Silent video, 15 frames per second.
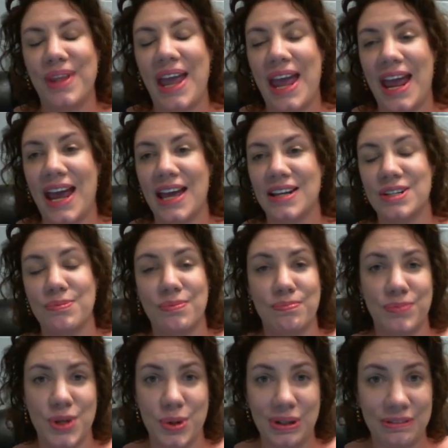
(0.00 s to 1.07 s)
And
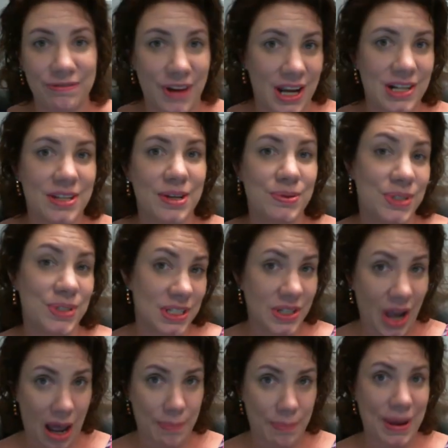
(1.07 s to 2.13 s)
you can find those in
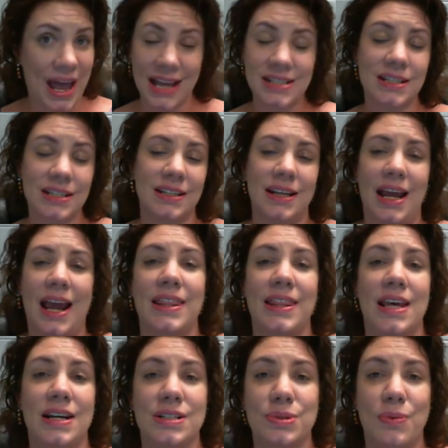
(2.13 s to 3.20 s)
Tophat, and
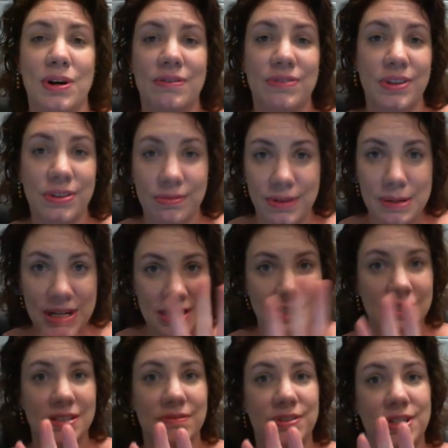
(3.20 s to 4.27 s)
that is one of the 3
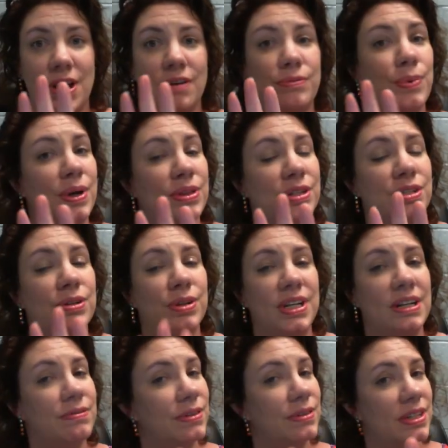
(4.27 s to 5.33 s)
pieces of software that you'll
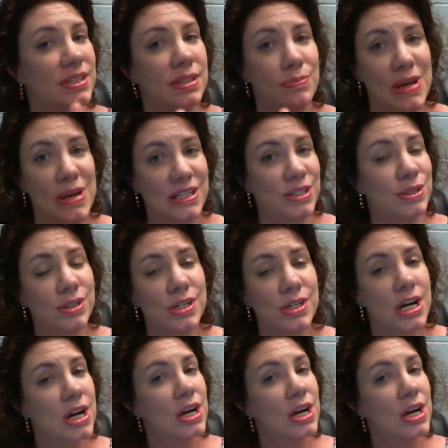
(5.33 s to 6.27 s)
need for this semester.